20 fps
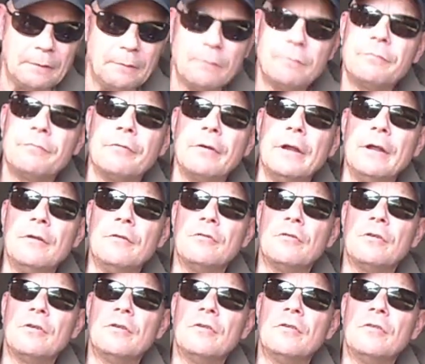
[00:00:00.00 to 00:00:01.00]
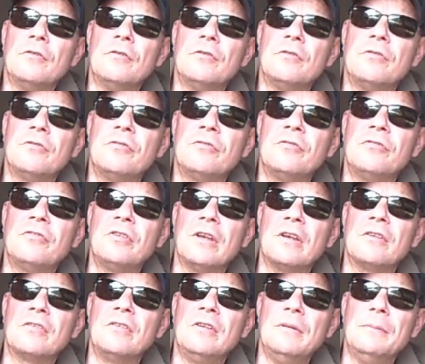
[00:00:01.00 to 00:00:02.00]
a
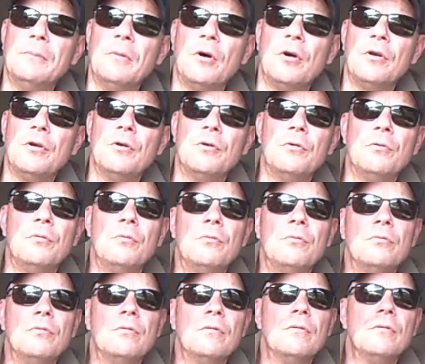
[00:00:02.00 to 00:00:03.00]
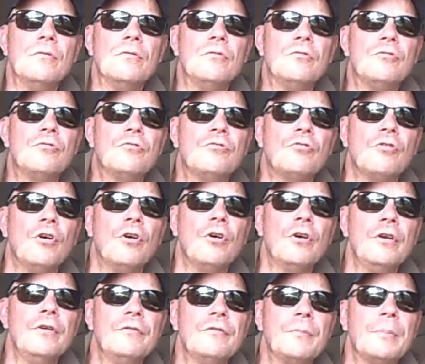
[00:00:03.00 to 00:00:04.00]
360 mile
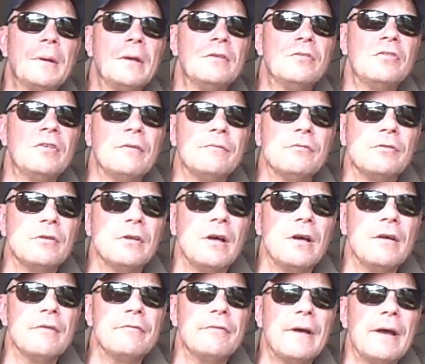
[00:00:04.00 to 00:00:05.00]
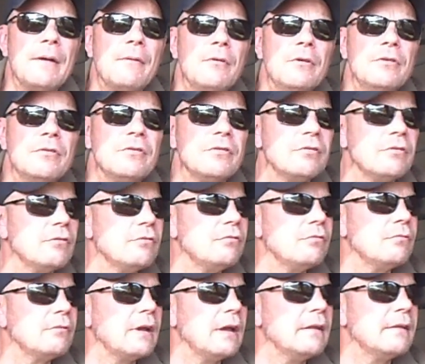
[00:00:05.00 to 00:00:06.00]
drive, about 7.5 hours, I
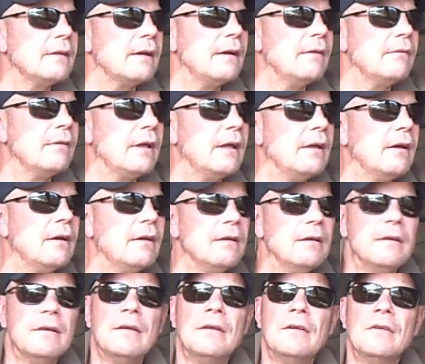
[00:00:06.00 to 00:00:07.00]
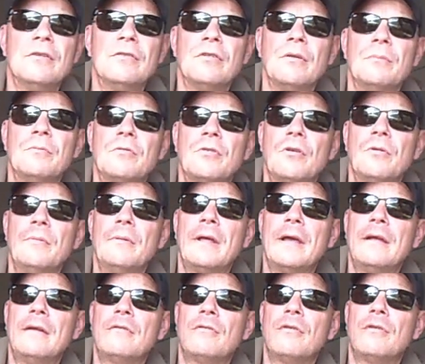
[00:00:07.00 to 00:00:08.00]
shall get down there sometime
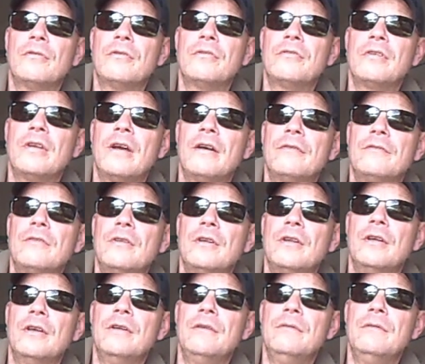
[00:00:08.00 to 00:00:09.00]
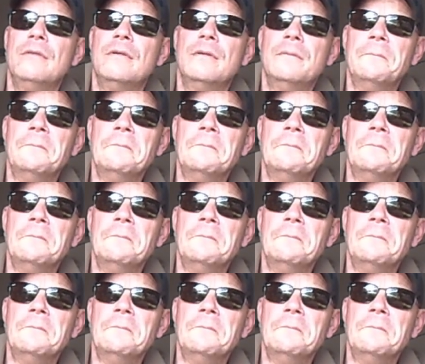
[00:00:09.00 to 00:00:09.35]
later on this afternoon.